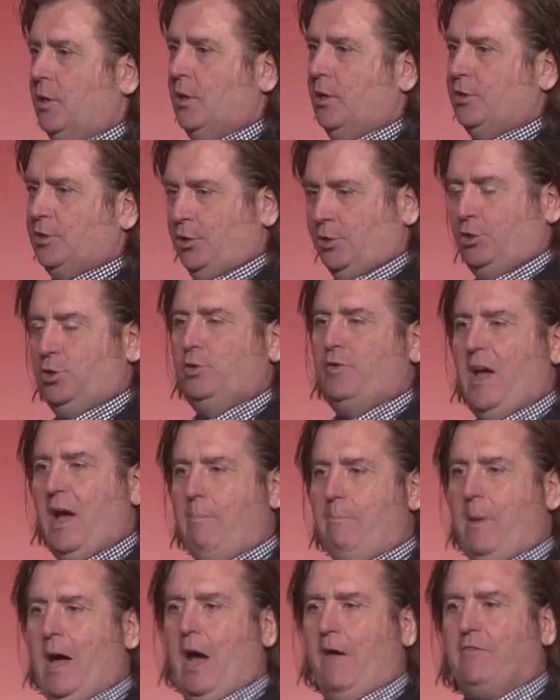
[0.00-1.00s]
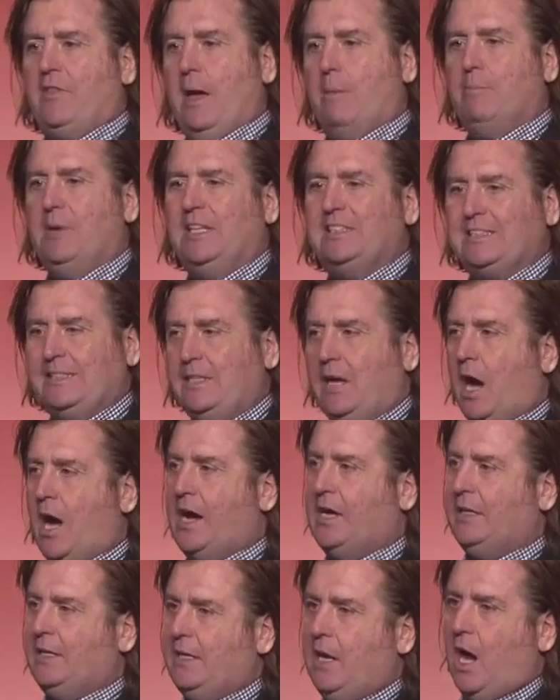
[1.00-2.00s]
So do that math. That means
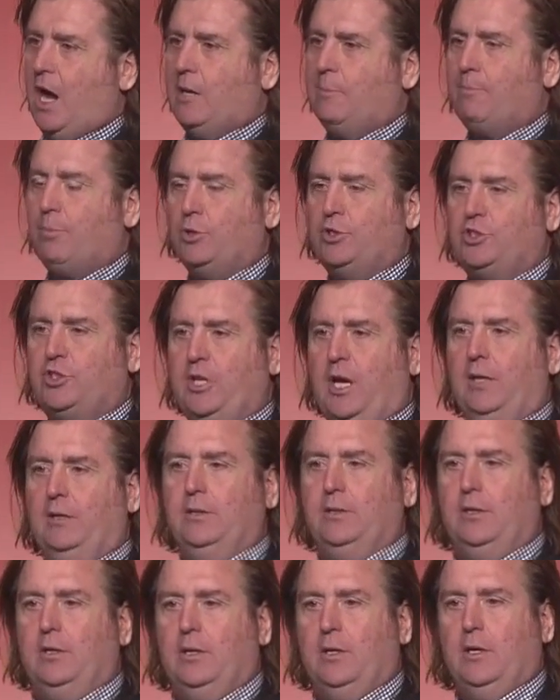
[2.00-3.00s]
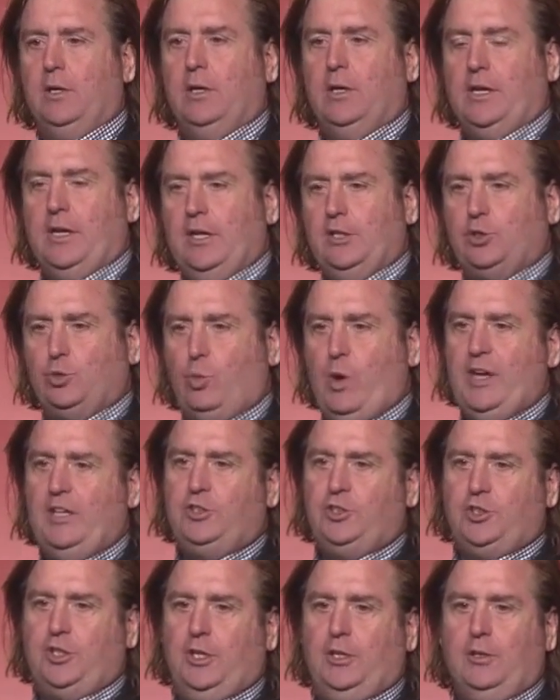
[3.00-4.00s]
99% is
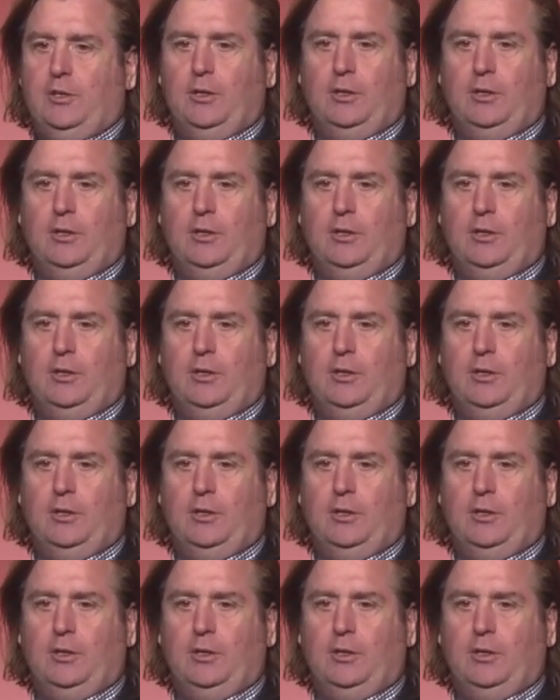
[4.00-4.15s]
wasted.